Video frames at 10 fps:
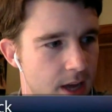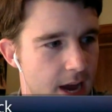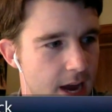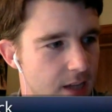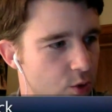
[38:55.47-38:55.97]

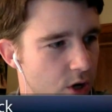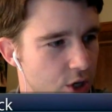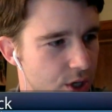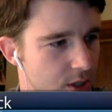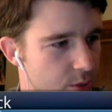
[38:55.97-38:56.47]
ask
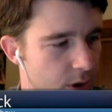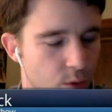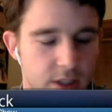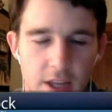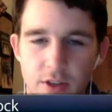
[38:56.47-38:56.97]
questions about
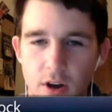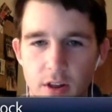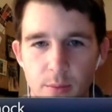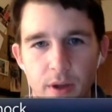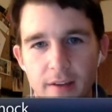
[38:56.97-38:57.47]
what they thought of
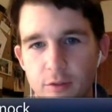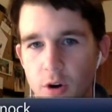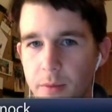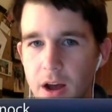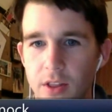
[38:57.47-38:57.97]
the
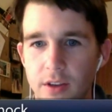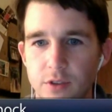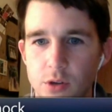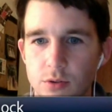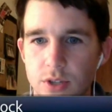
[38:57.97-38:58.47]
platform, how they've
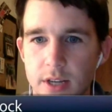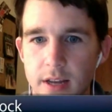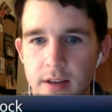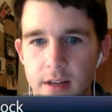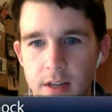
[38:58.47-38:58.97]
used
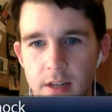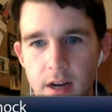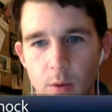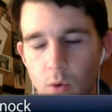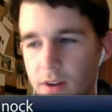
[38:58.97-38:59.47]
it,
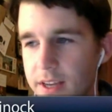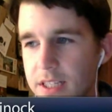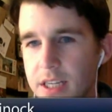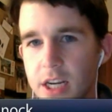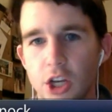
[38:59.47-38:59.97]
where do they
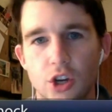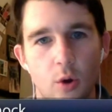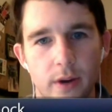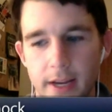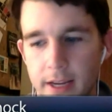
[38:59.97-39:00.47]
see it
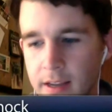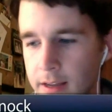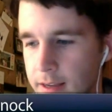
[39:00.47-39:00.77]
going,